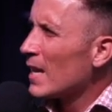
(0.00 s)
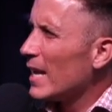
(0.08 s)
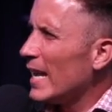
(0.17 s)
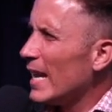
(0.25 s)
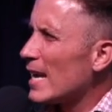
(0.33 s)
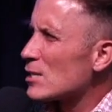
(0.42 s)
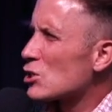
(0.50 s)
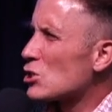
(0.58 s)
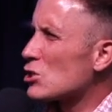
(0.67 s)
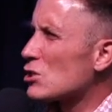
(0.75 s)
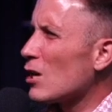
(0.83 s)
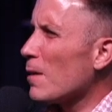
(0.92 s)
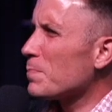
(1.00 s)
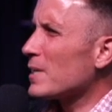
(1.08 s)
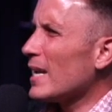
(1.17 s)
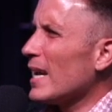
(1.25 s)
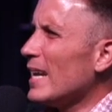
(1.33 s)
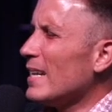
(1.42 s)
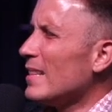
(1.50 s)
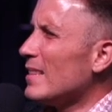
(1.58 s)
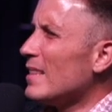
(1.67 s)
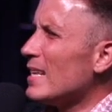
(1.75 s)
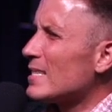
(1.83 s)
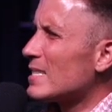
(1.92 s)
It has stopped in
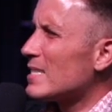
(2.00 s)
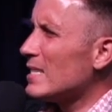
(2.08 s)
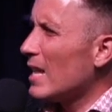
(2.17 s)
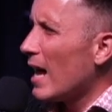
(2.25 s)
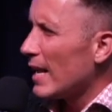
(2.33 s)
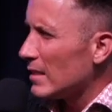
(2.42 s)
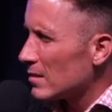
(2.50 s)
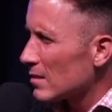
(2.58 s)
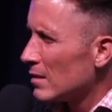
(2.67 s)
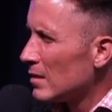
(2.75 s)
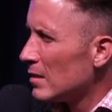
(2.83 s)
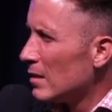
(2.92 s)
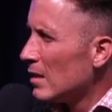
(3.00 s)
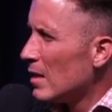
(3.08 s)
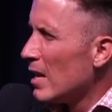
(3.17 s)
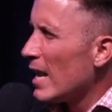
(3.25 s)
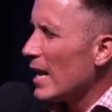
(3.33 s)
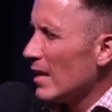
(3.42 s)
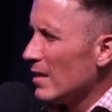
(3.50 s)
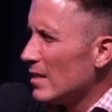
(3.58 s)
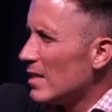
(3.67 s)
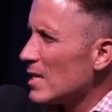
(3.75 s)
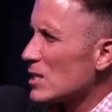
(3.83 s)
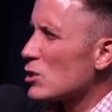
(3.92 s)
this night, in
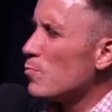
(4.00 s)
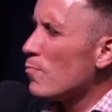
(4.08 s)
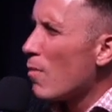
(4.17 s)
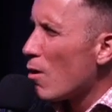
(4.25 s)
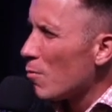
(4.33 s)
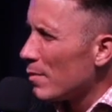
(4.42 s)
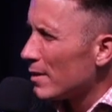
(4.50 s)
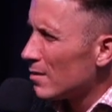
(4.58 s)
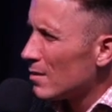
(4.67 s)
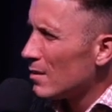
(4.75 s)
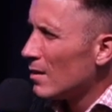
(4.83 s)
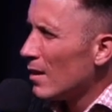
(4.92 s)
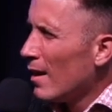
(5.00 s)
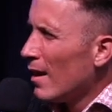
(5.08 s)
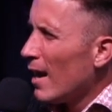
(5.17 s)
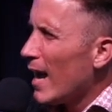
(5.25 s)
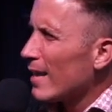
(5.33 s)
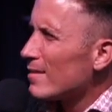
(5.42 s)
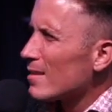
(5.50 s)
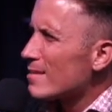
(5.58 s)
this moment, at the